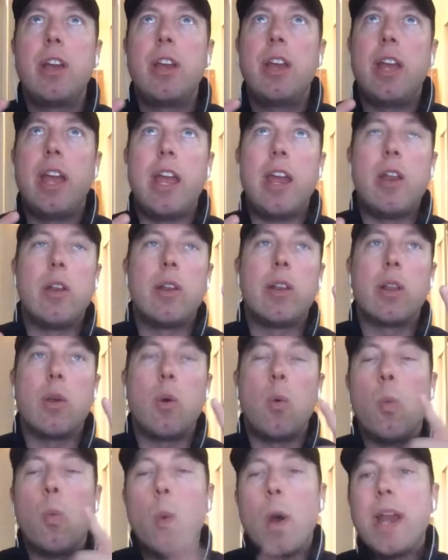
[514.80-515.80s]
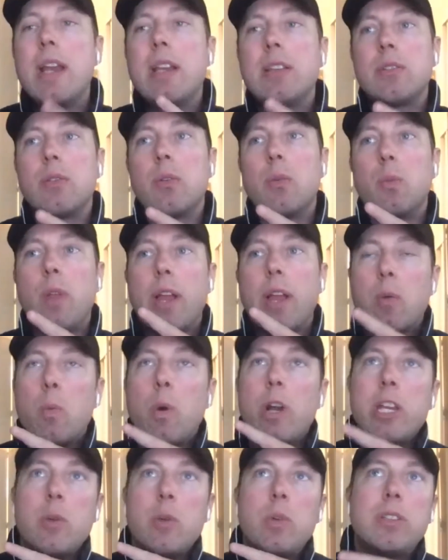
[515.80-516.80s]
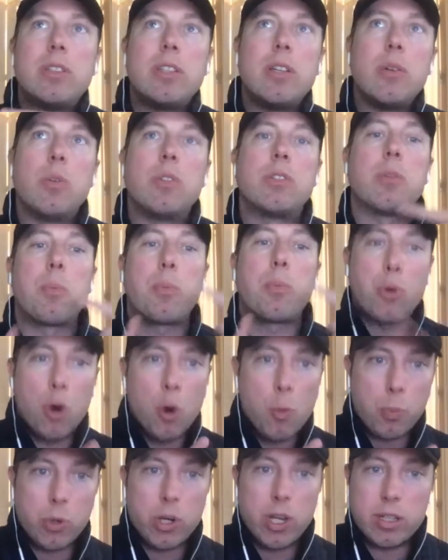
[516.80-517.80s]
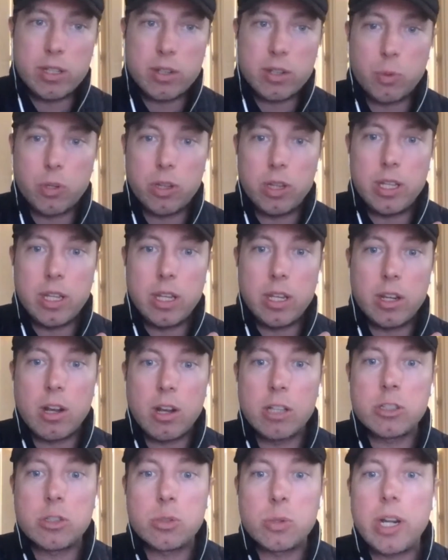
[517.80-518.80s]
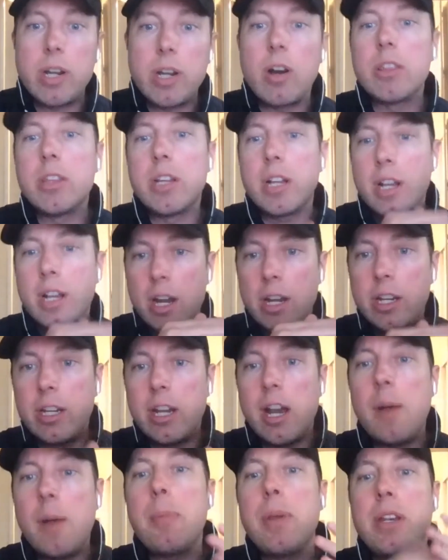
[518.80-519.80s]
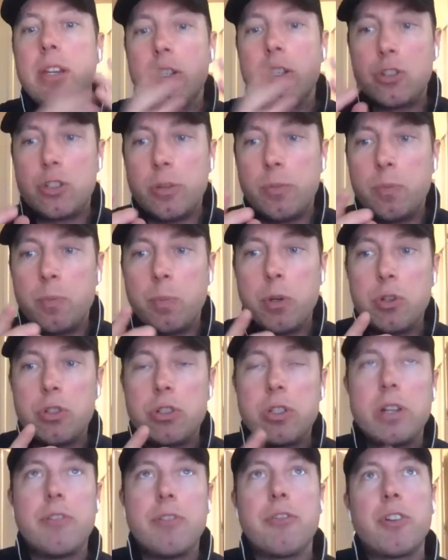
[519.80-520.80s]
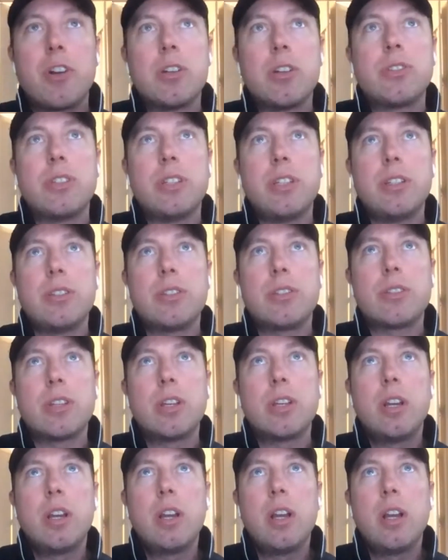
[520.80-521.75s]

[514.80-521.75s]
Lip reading: and when you would see it was appropriate to really concentrate on the cutting up and distribution versus,